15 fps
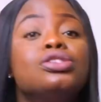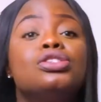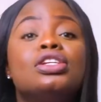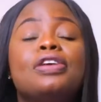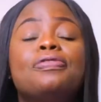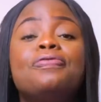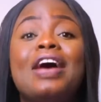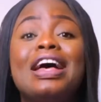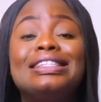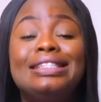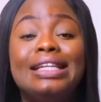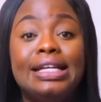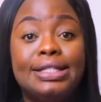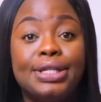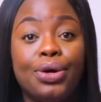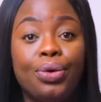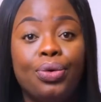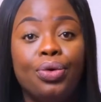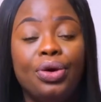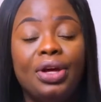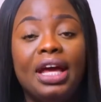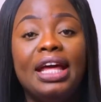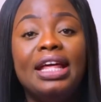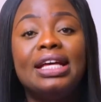So the first detail, okay,